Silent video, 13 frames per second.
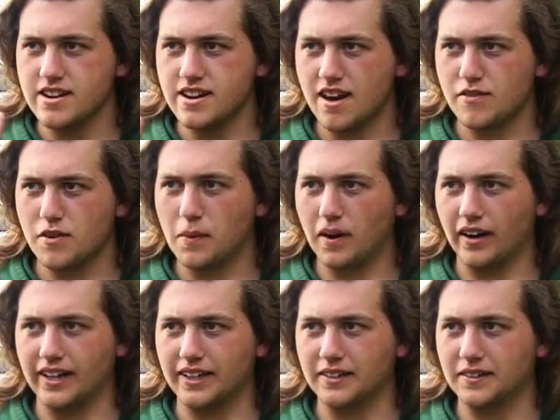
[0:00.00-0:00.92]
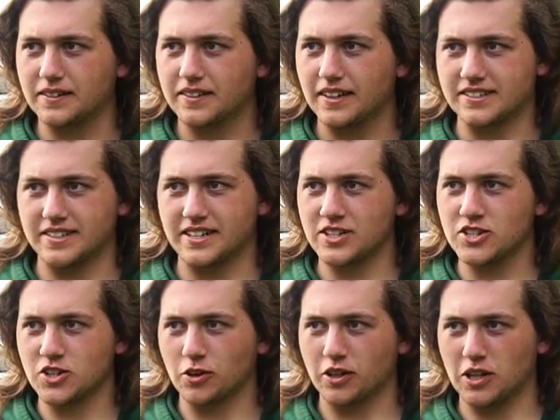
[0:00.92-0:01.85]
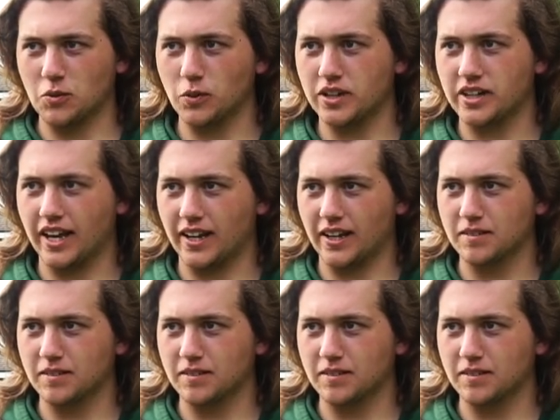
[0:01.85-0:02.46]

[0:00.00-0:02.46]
Never mind. It's an in joke and you wouldn't get